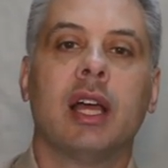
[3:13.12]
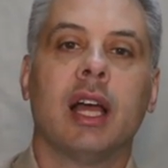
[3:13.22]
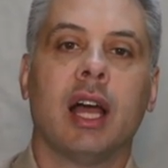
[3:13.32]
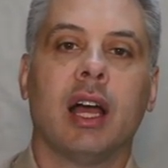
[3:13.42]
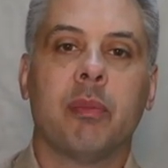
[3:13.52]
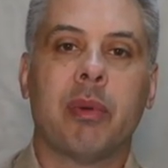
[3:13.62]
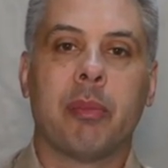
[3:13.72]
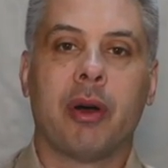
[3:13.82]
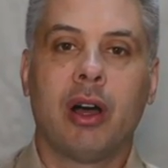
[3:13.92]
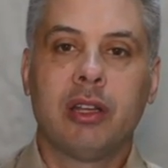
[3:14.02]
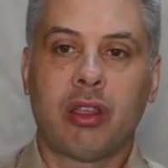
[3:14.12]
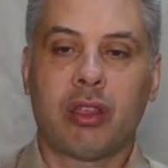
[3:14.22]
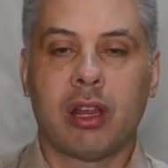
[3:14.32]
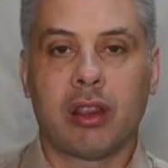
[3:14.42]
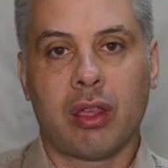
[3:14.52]
But behind the
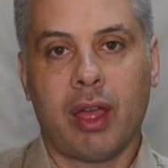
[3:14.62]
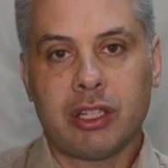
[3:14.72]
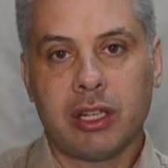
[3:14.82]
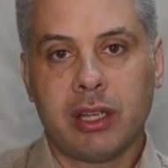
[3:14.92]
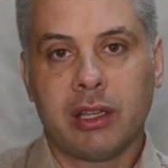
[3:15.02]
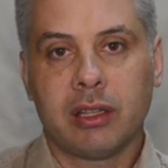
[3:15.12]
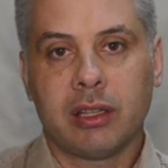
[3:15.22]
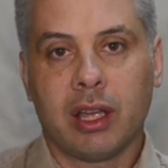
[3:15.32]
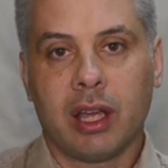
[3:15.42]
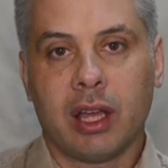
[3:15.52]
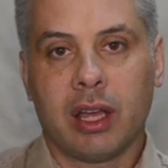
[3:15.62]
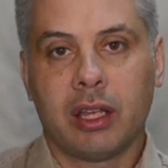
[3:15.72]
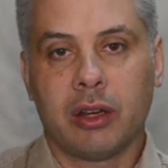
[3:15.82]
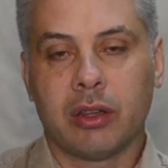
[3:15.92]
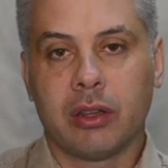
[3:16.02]
scenes, there's actually
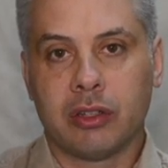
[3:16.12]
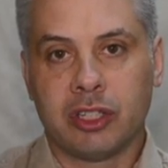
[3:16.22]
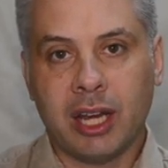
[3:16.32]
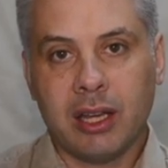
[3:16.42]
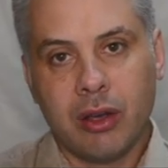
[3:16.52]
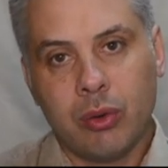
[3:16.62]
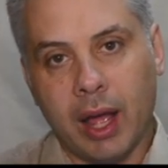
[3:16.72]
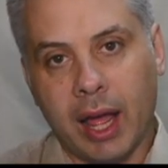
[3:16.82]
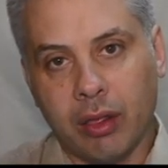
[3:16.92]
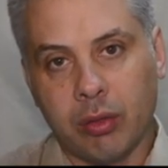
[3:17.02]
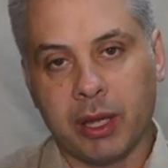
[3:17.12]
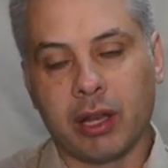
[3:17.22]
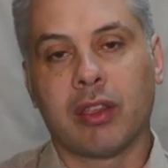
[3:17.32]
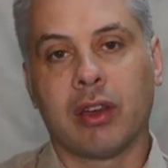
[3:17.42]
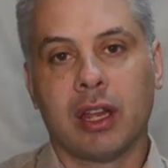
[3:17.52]
the technical
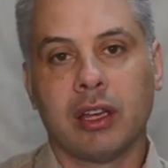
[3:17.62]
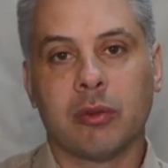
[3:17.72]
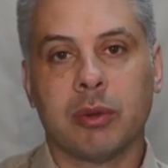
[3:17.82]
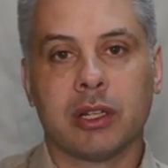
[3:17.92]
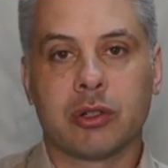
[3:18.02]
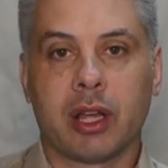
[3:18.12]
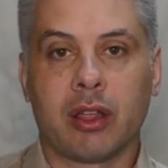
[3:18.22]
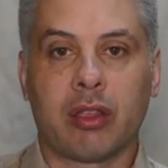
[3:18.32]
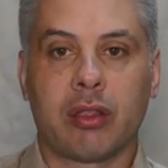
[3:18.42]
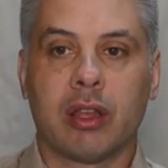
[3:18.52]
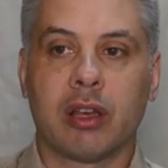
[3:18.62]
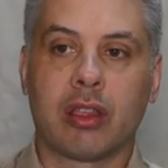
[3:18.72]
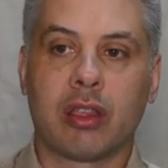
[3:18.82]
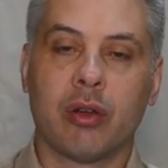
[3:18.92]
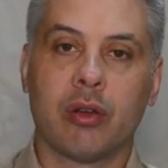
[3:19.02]
aspects that need to be addressed. And
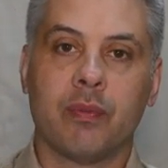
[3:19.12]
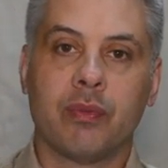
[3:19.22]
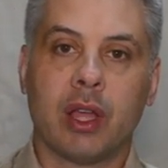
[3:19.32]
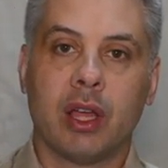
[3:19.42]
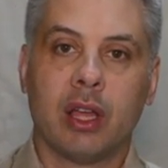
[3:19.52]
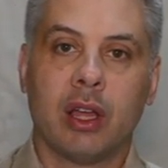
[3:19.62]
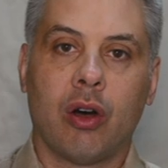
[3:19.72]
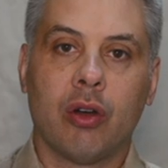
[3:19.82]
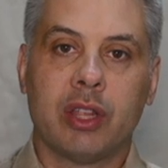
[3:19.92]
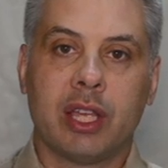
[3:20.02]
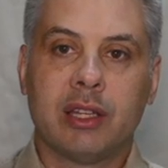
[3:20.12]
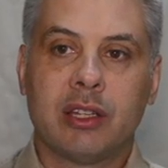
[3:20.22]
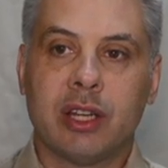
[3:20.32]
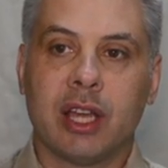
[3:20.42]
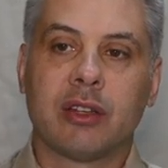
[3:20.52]
so on the
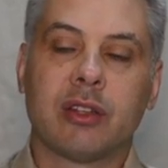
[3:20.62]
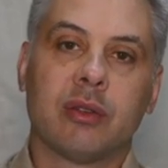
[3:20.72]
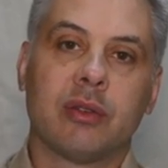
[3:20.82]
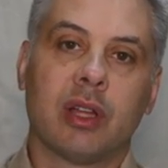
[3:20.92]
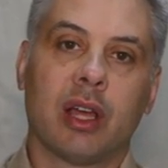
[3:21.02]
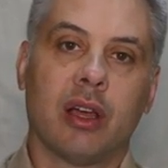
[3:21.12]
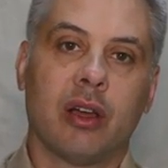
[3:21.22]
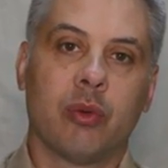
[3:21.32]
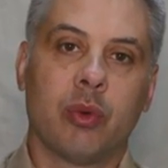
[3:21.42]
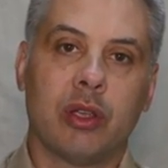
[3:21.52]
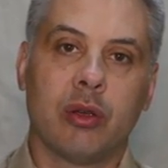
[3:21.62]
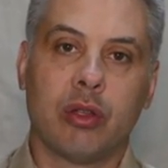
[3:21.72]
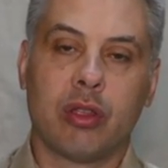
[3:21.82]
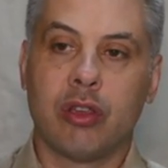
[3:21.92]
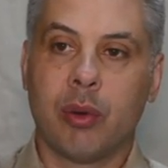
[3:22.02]
internet, we
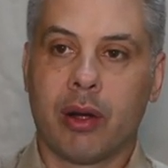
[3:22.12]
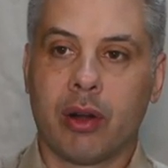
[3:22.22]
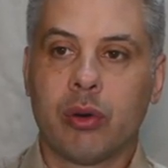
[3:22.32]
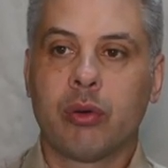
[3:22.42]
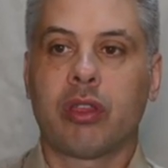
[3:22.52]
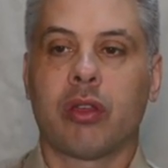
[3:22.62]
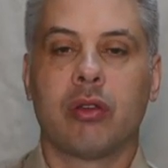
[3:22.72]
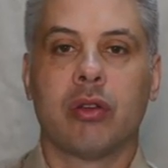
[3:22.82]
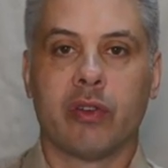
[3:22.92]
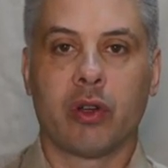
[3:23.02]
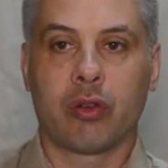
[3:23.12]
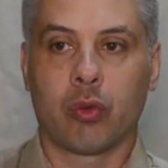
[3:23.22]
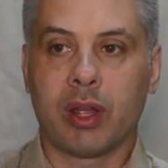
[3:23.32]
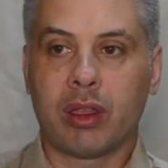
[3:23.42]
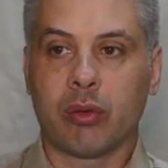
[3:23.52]
use URLs, so universal
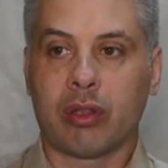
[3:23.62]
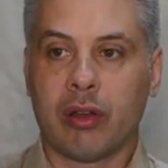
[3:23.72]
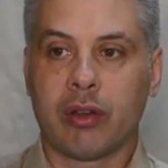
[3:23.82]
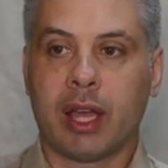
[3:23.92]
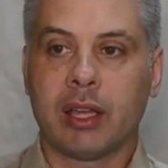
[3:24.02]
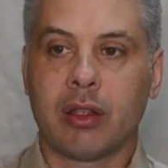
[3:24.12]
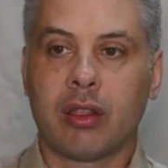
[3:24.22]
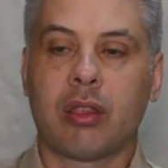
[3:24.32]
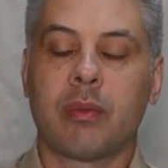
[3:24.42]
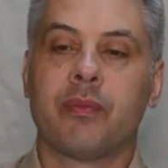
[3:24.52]
resource locators,